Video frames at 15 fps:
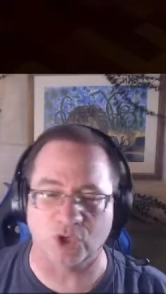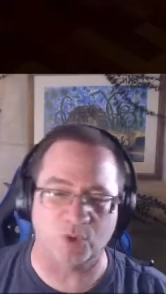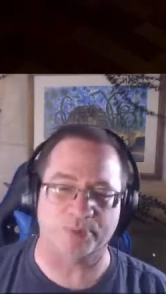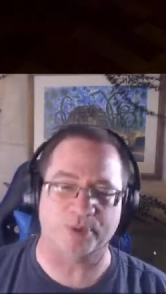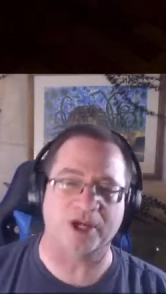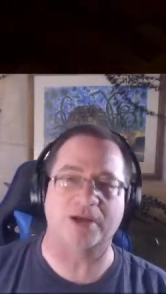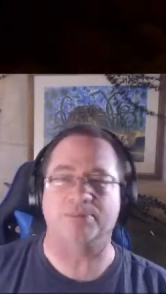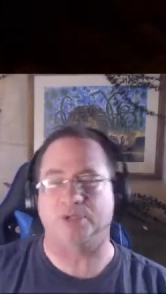
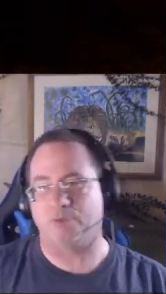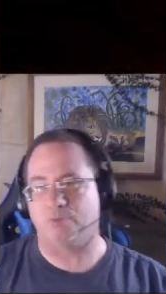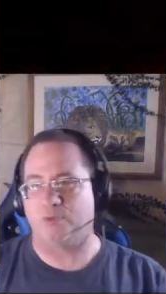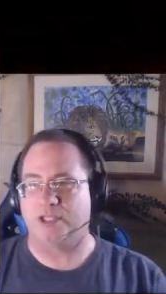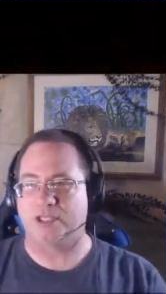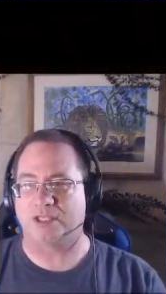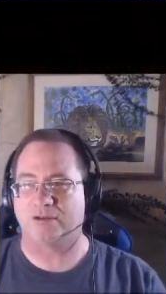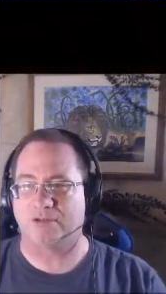problem
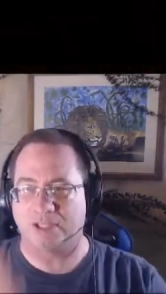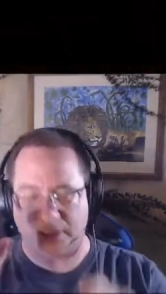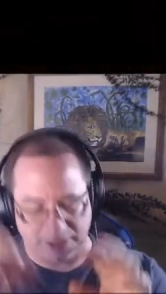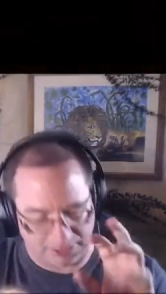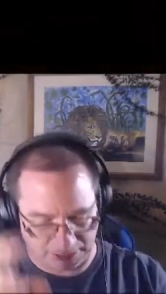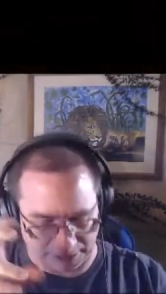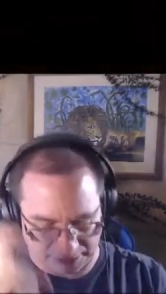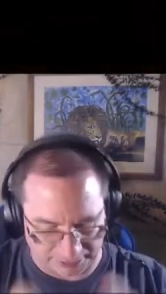we can
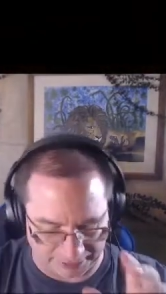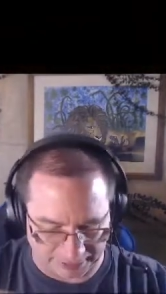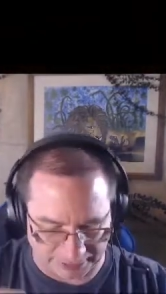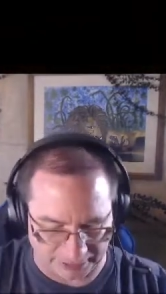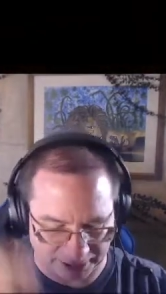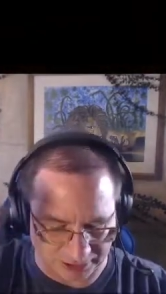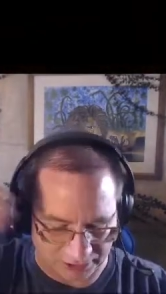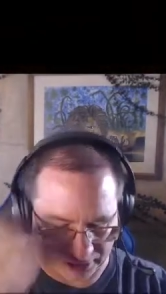click click click
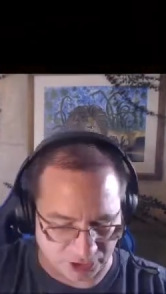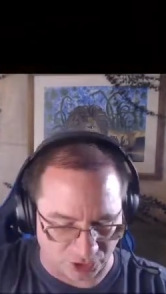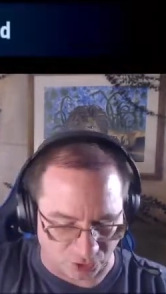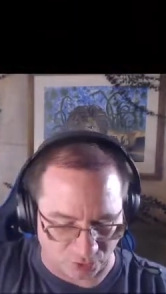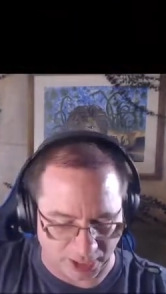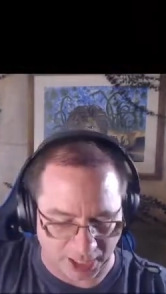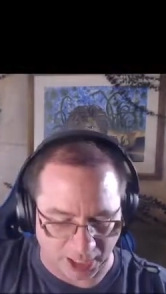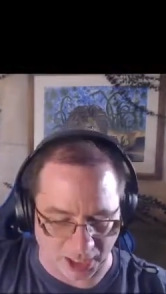click dear
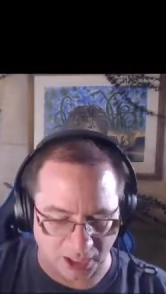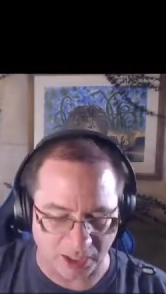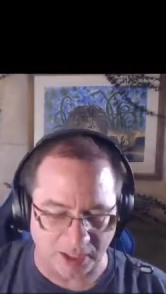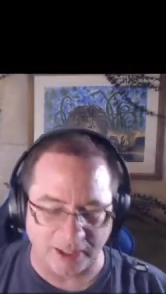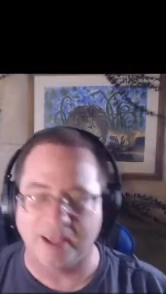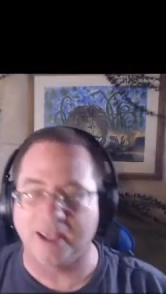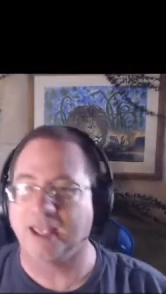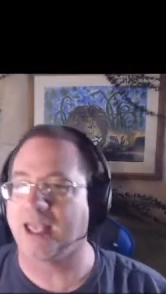ring
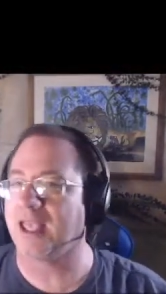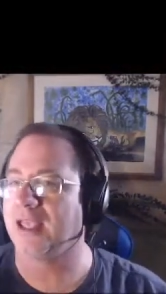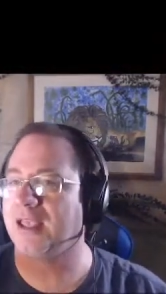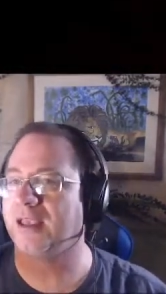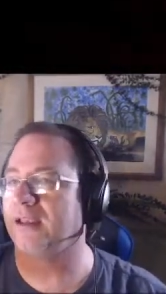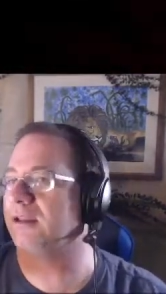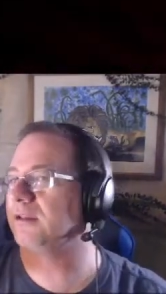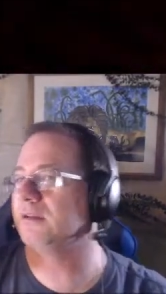
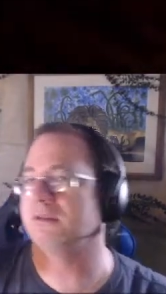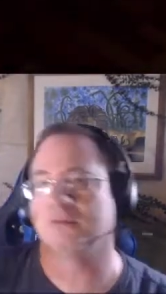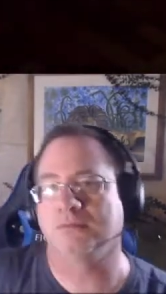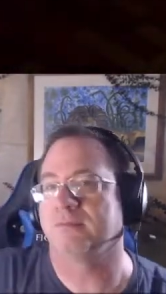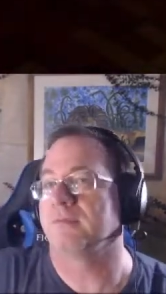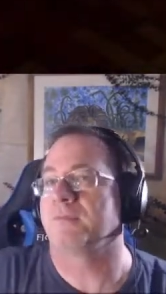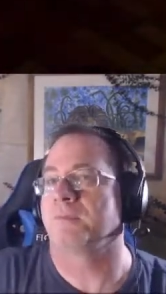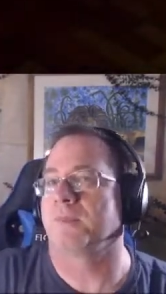and
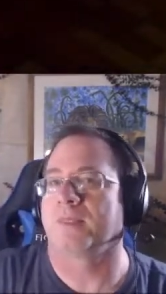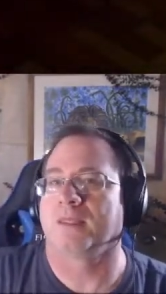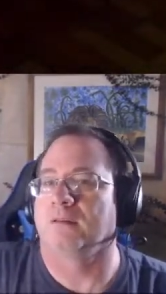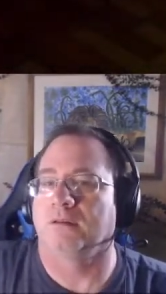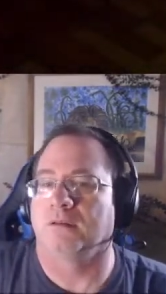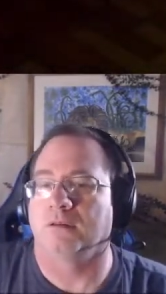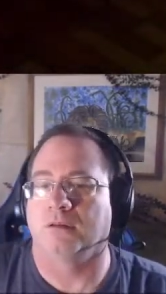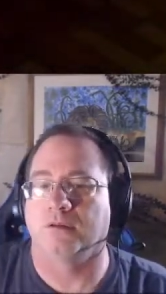
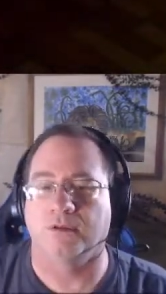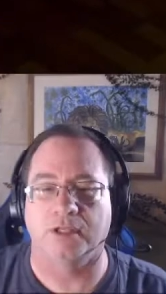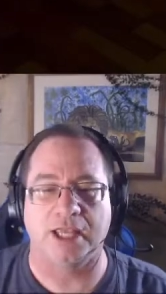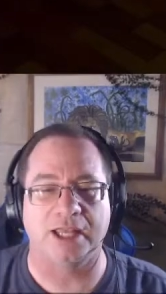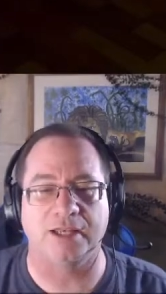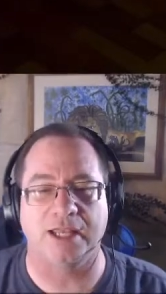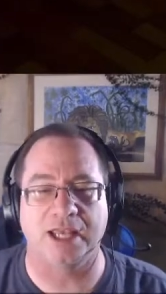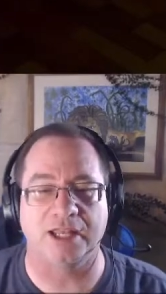
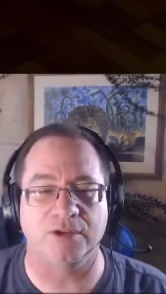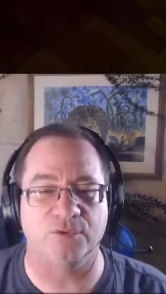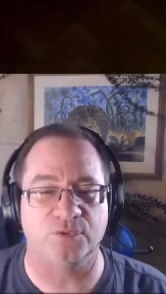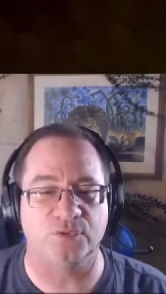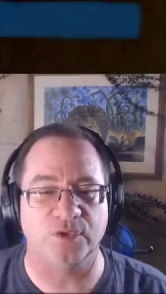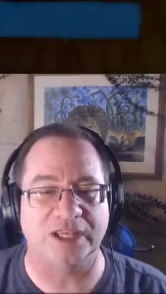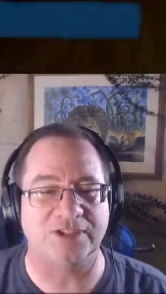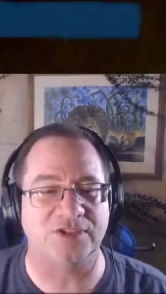and and
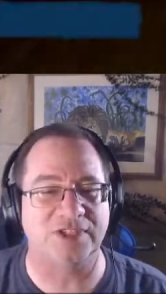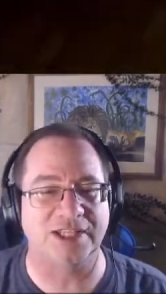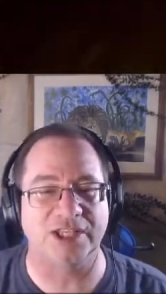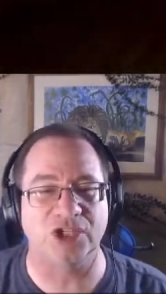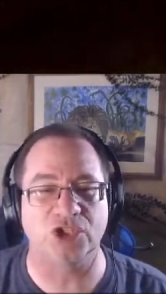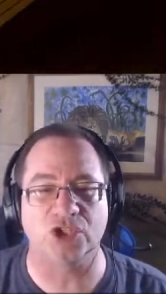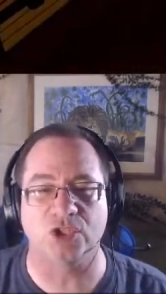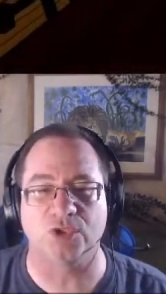fix the
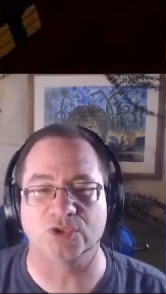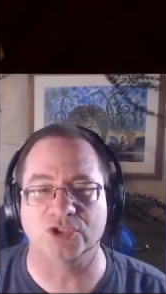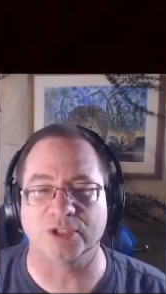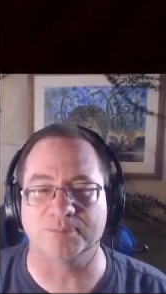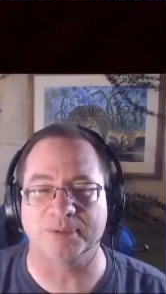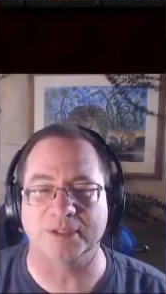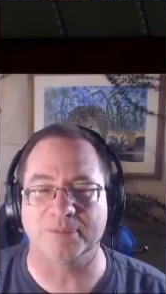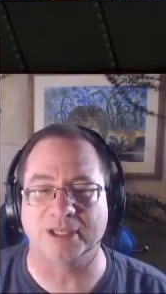issue
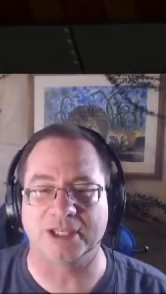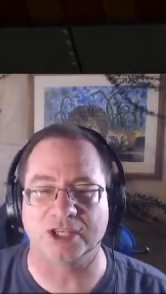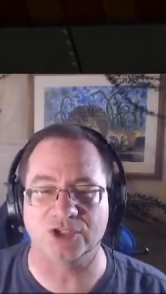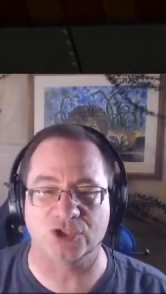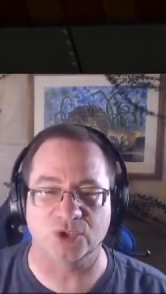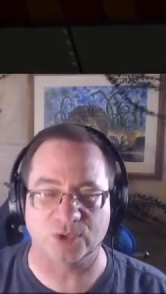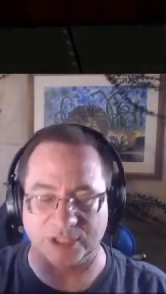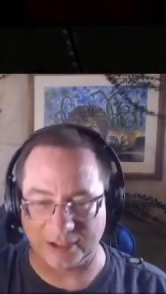simply
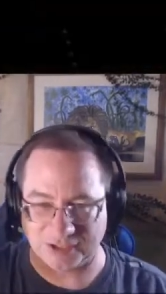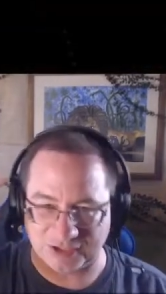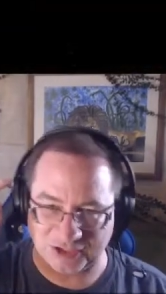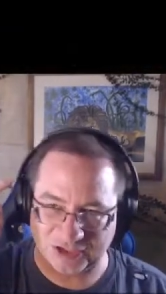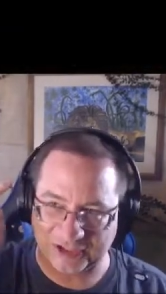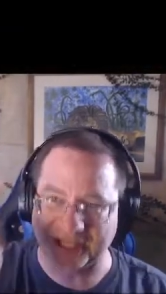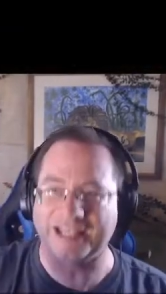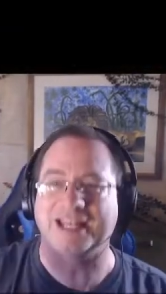because you can
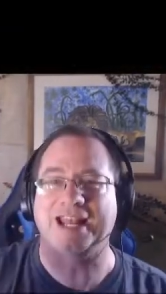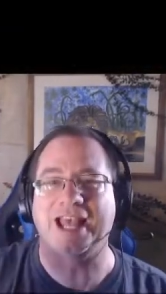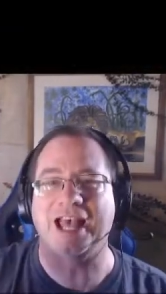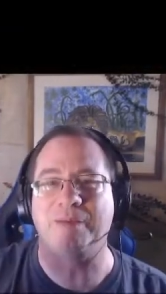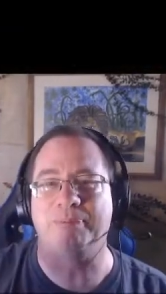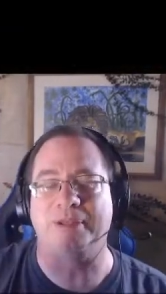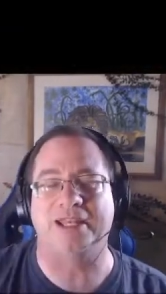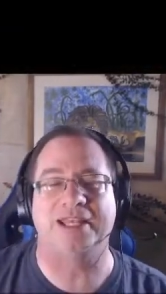see it
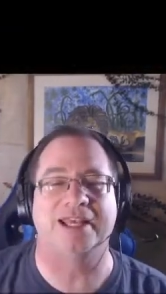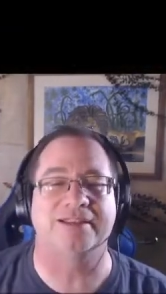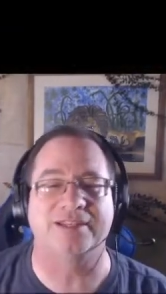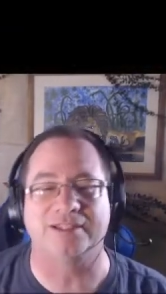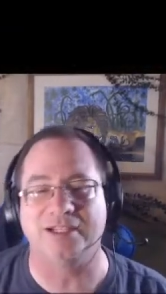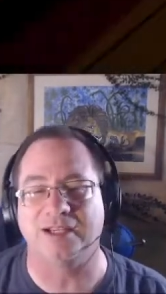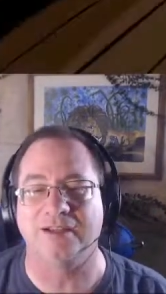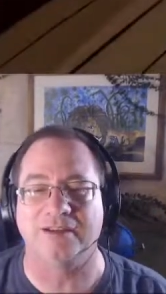happening at
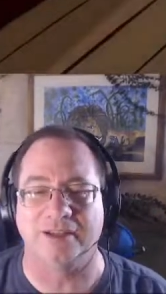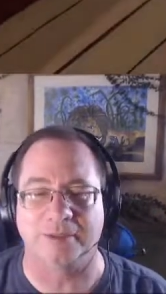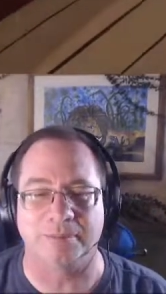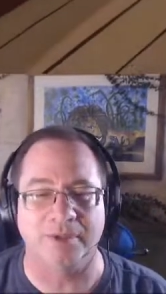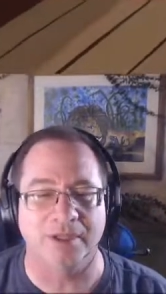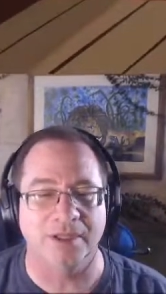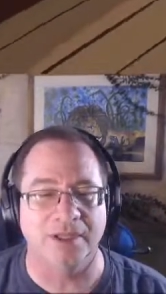the time.